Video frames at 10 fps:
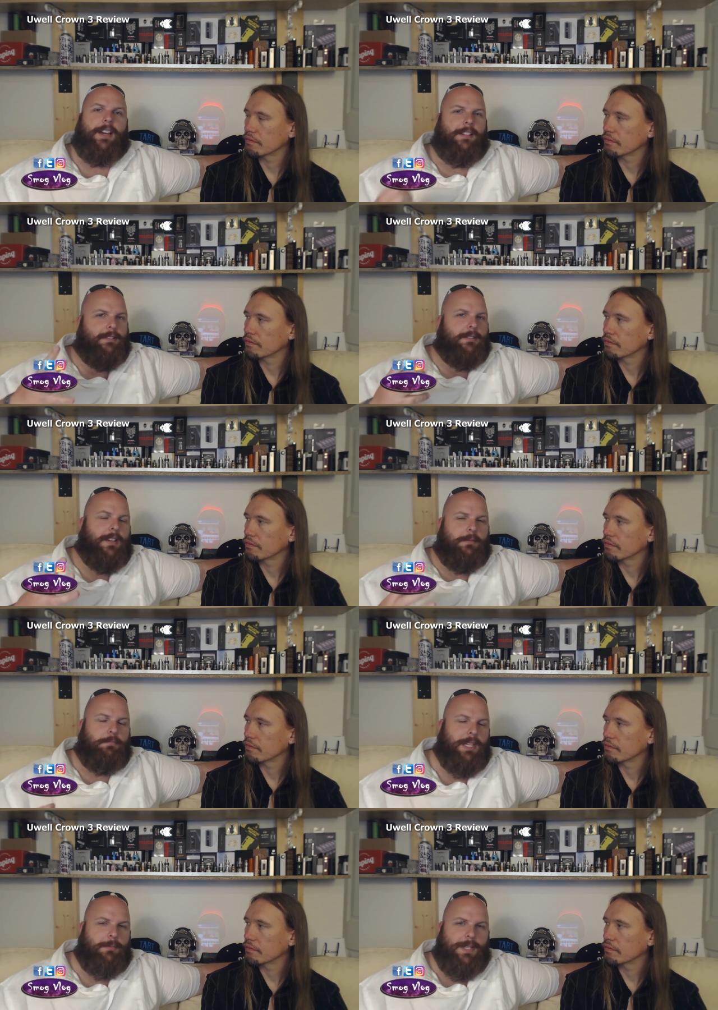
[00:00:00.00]
Speaker 1: that and,
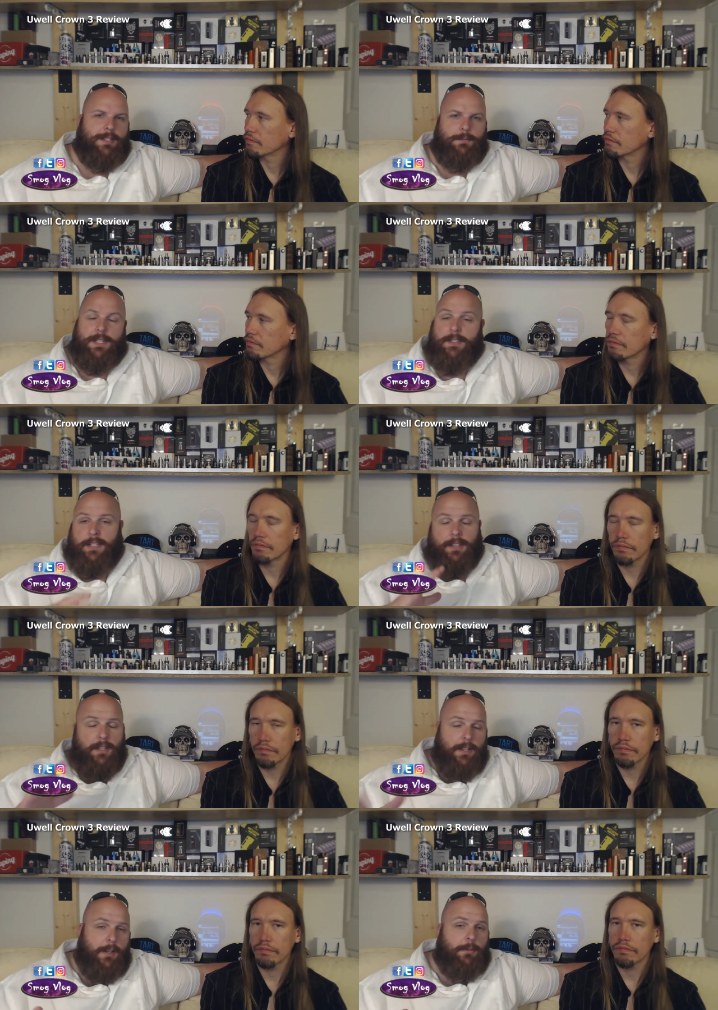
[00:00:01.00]
and be a bit spitty.
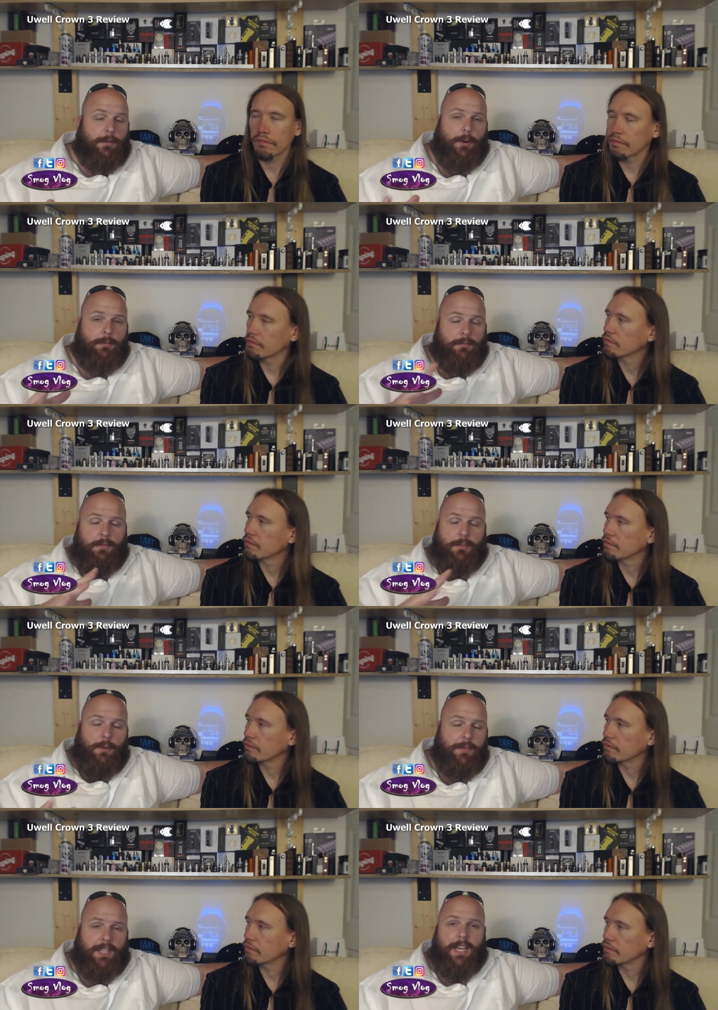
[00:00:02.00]
From
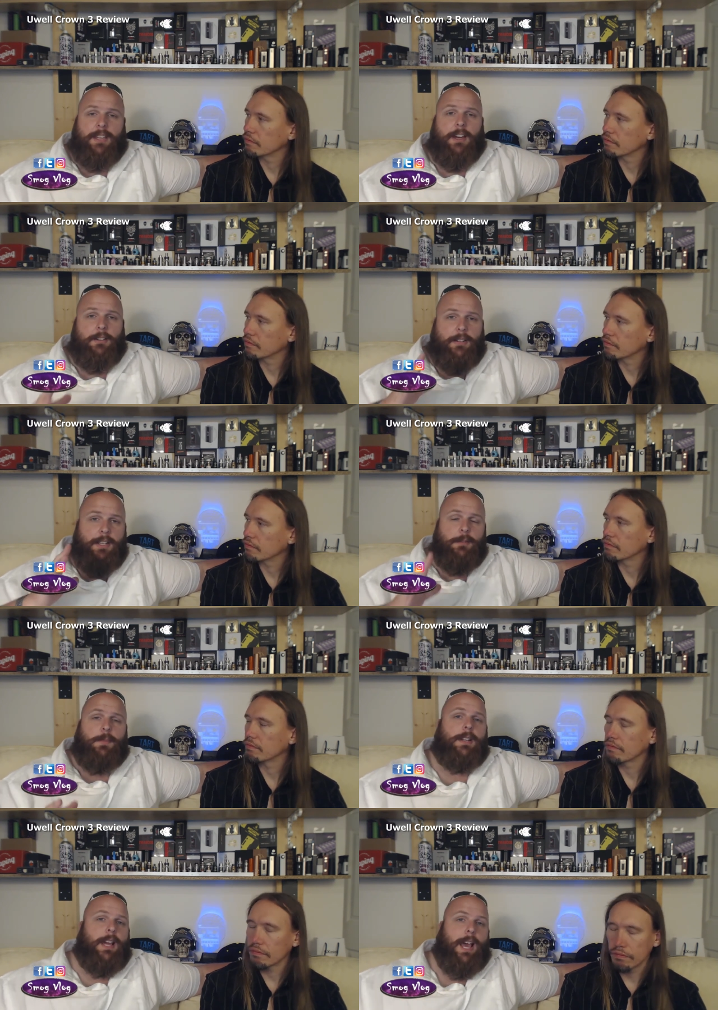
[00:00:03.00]
from the get go, it's
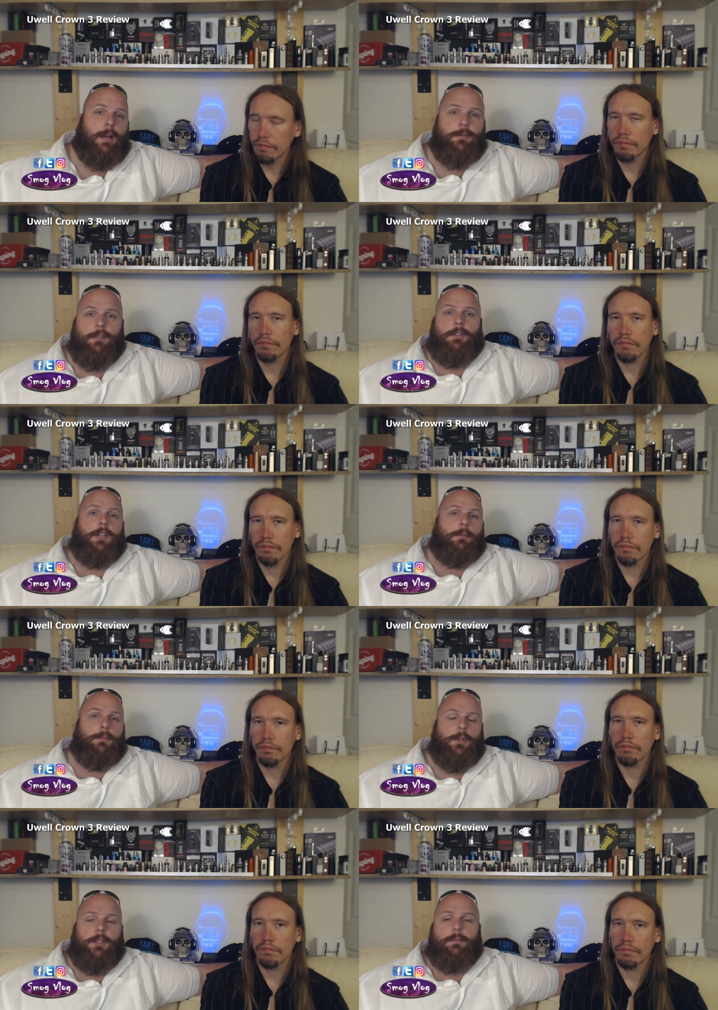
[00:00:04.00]
been absolutely on
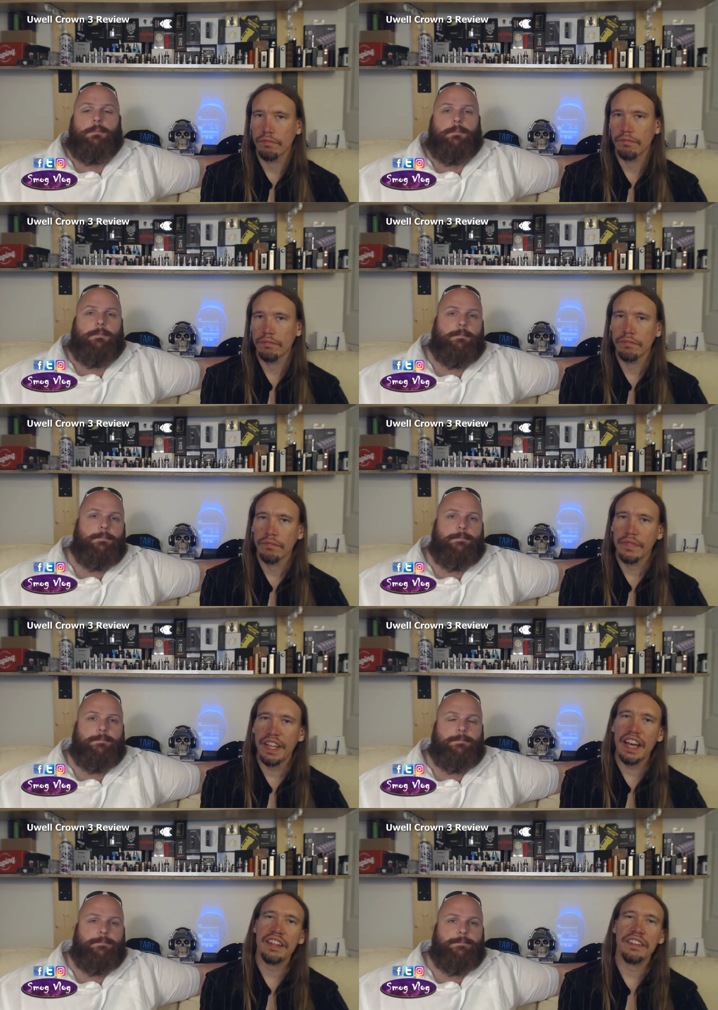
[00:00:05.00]
point.
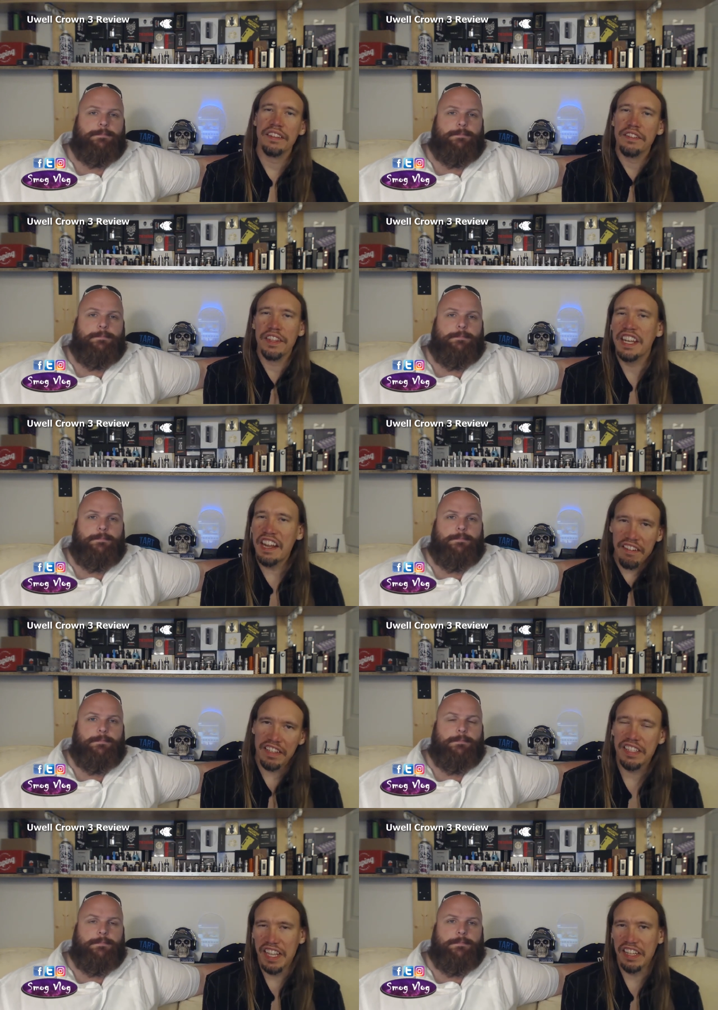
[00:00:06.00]
Speaker 2: Yeah, the
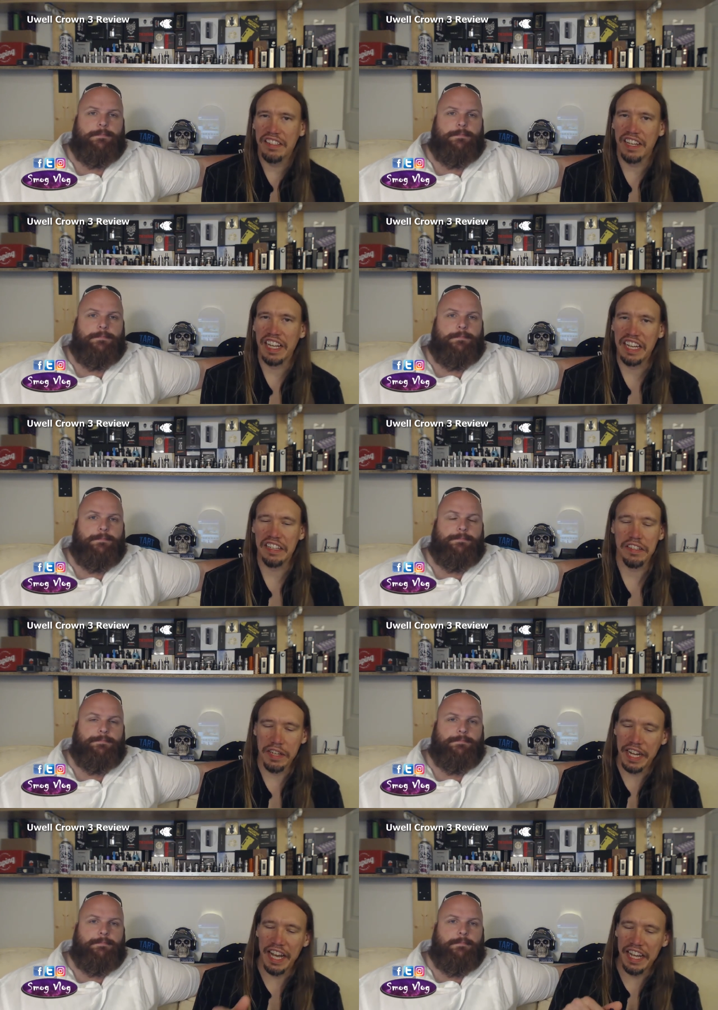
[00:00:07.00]
nearest thing to leaks
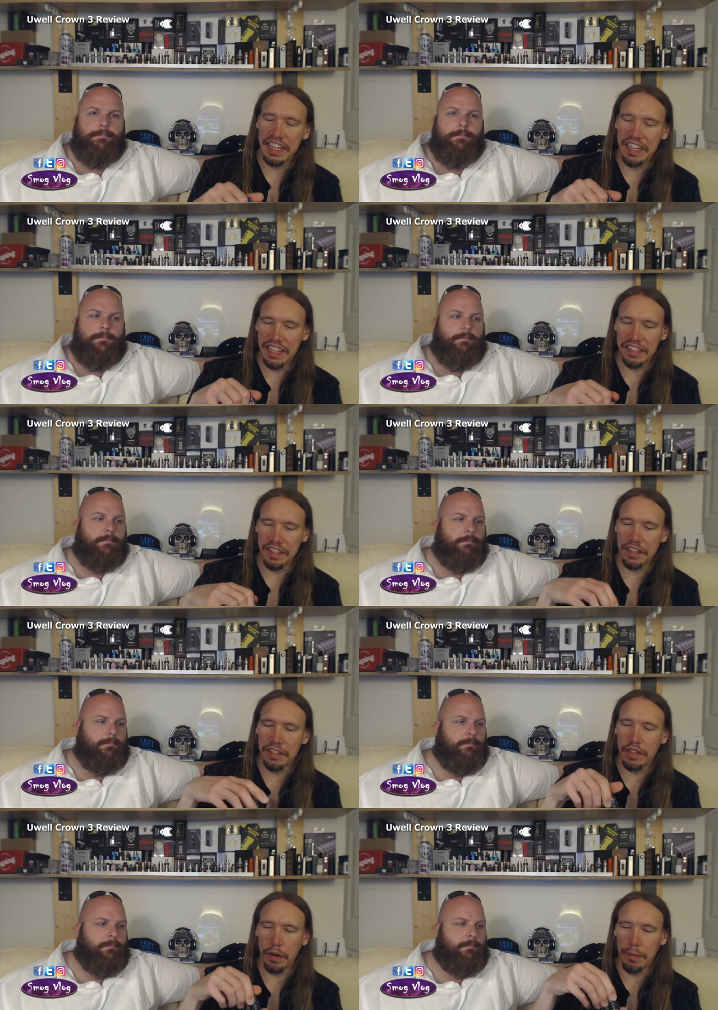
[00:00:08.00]
you get is at the
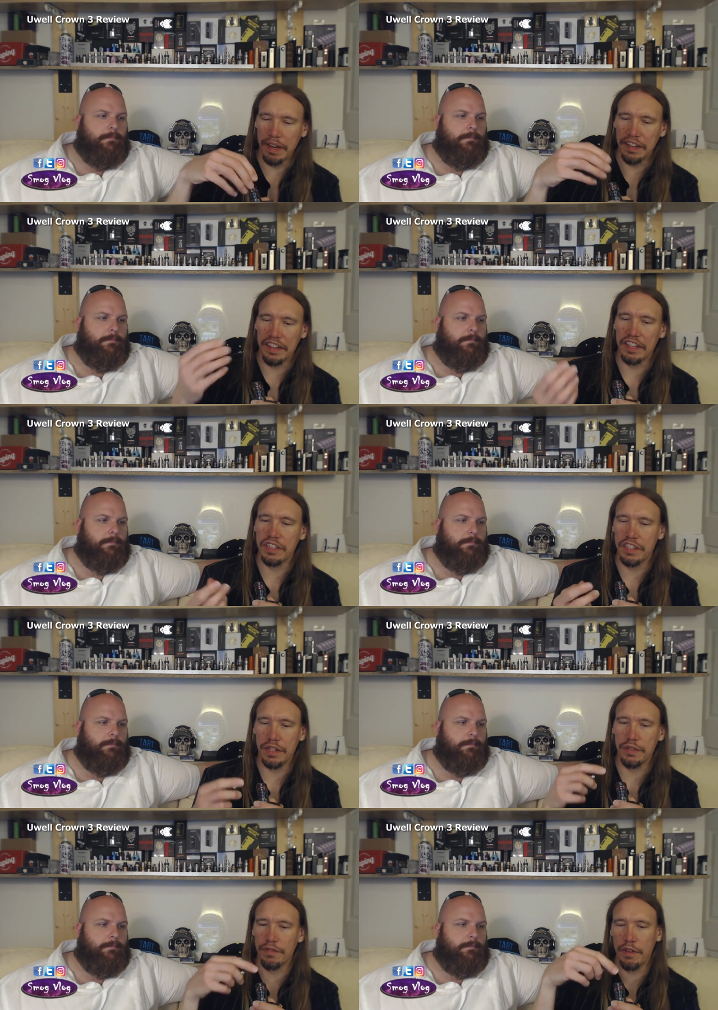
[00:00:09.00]
top under this
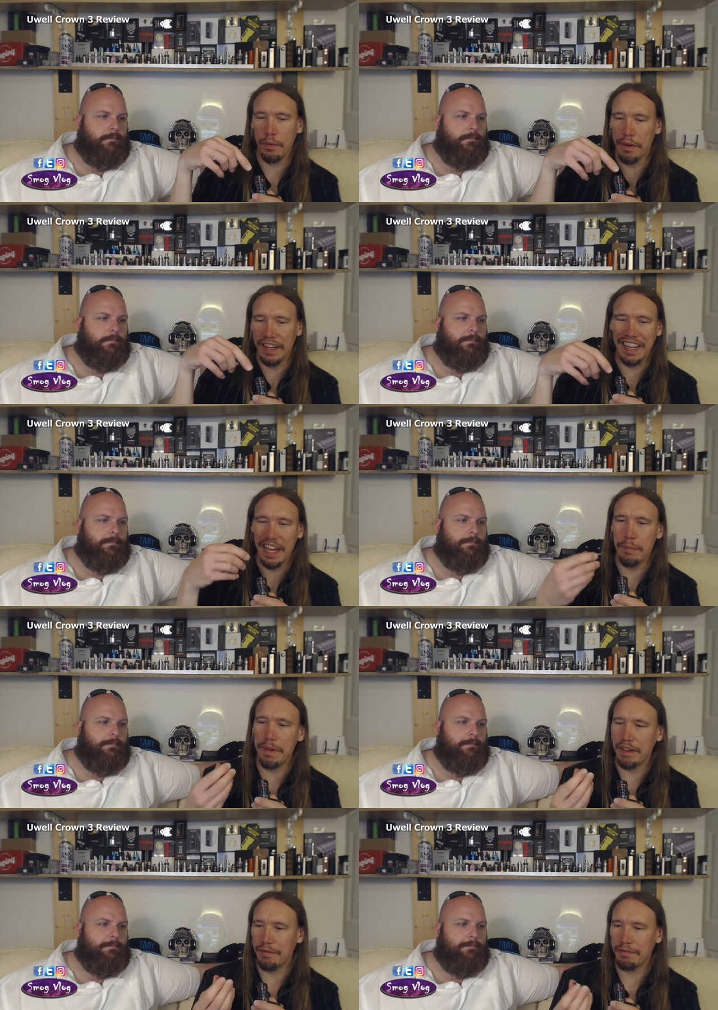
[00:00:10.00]
juice fill where you get a
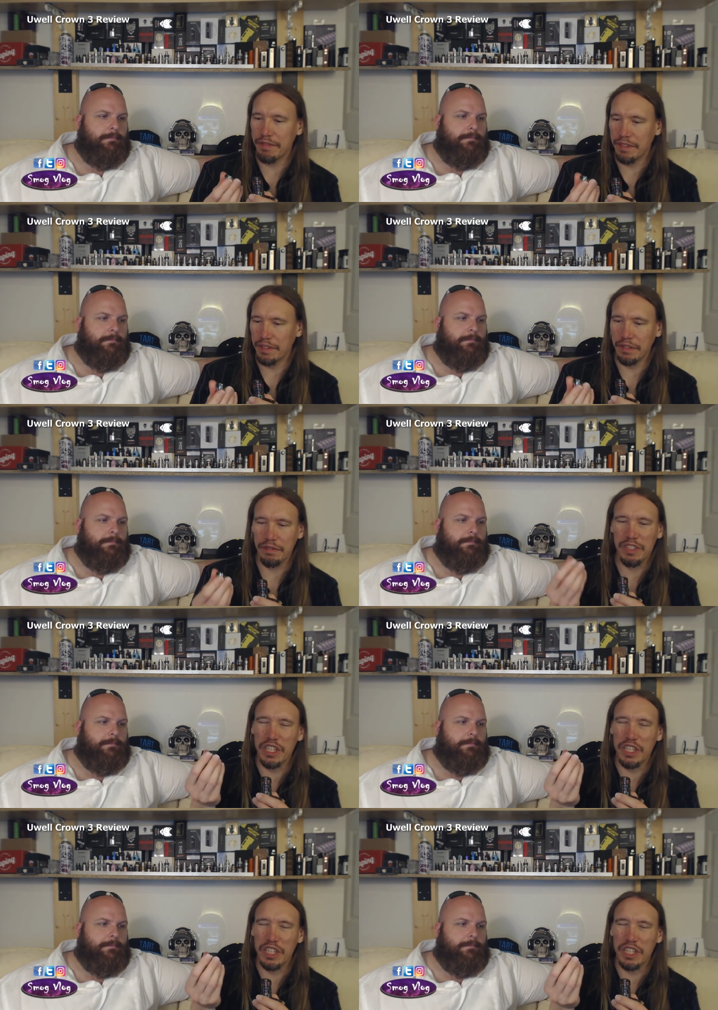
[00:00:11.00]
bit of sort of